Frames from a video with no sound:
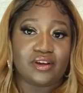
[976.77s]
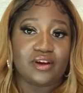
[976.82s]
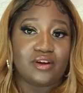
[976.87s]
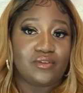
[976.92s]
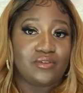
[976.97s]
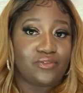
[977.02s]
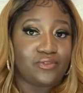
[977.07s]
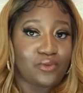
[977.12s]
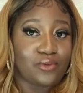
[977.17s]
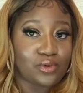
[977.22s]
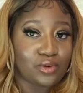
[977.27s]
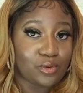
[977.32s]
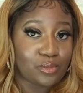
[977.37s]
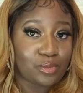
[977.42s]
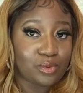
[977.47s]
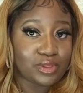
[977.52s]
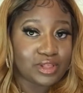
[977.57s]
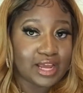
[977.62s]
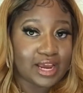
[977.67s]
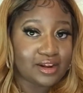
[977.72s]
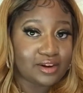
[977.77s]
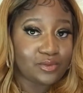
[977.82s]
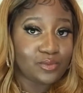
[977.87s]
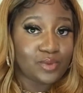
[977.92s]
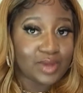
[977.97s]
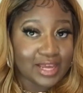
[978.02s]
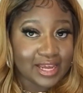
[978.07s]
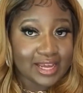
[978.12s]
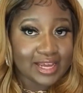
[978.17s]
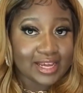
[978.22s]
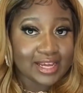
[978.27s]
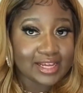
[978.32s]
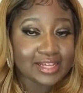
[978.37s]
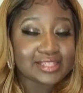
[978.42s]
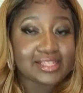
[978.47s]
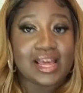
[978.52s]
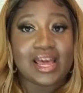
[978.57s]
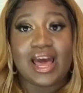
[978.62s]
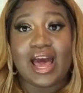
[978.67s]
affordable line of wigs,